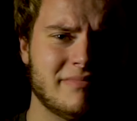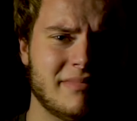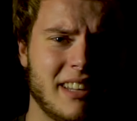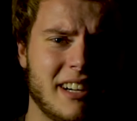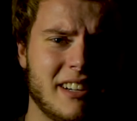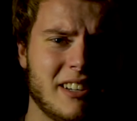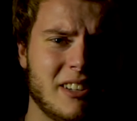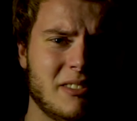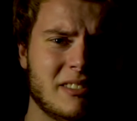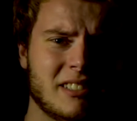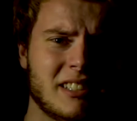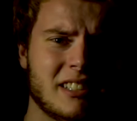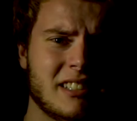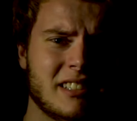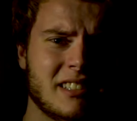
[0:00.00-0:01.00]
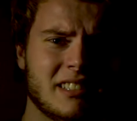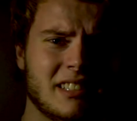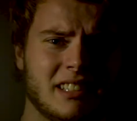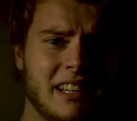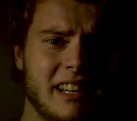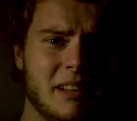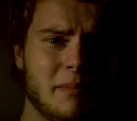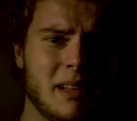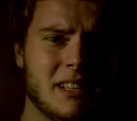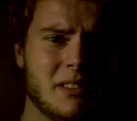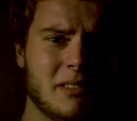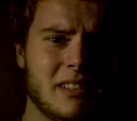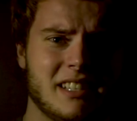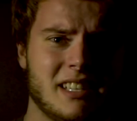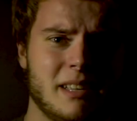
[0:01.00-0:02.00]
I don't know, the lighting makes it
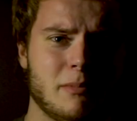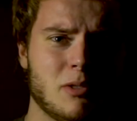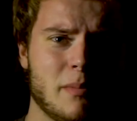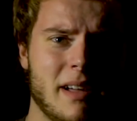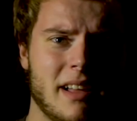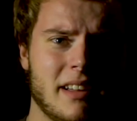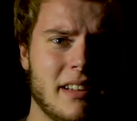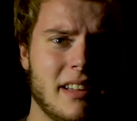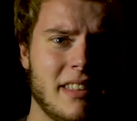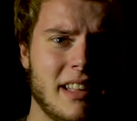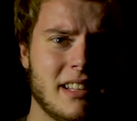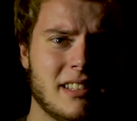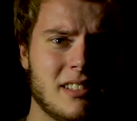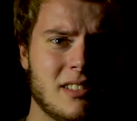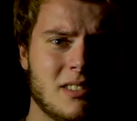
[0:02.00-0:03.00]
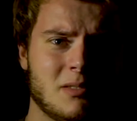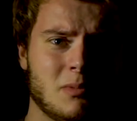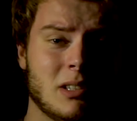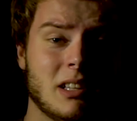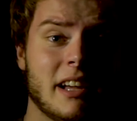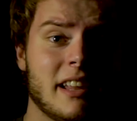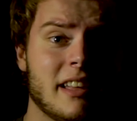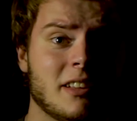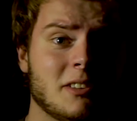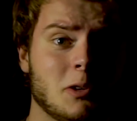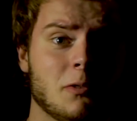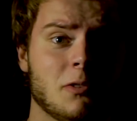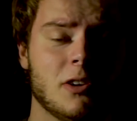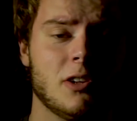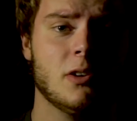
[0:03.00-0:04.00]
really seem dramatic, and that's what lighting can do
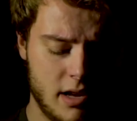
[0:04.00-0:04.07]
for you.